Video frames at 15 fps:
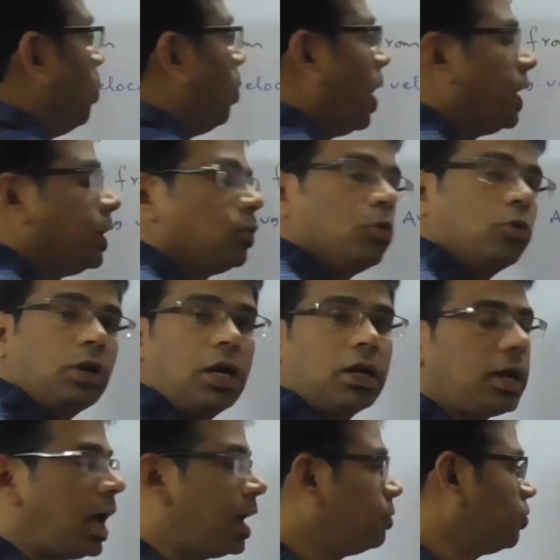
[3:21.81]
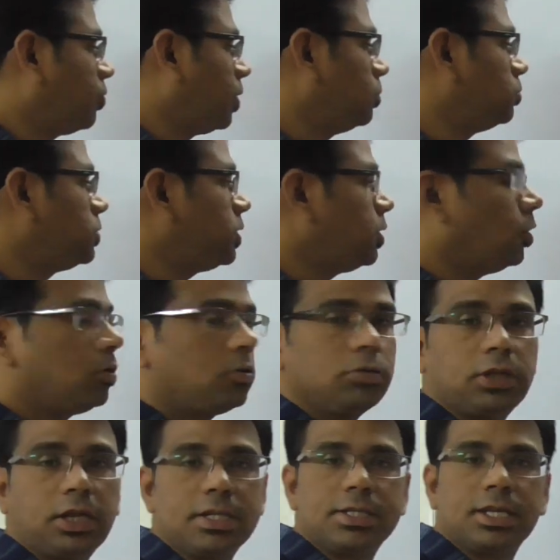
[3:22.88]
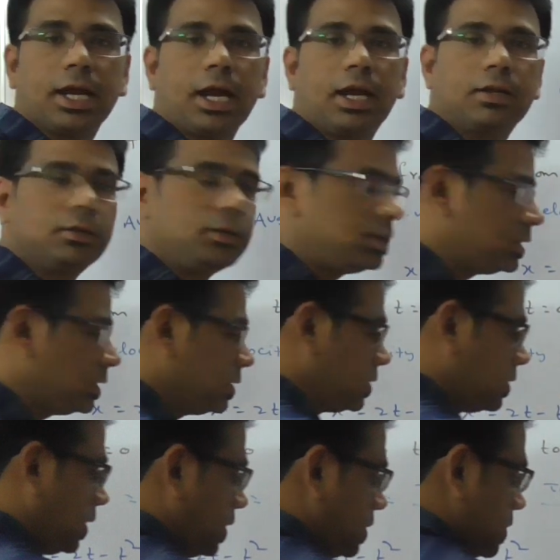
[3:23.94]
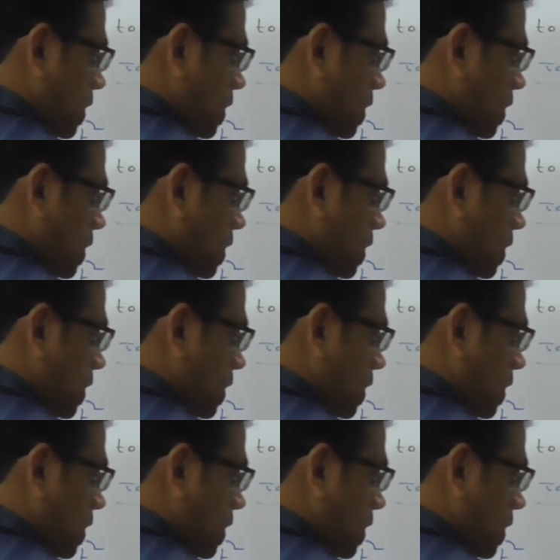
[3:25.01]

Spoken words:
By total time from 0 to 3 seconds, this is 3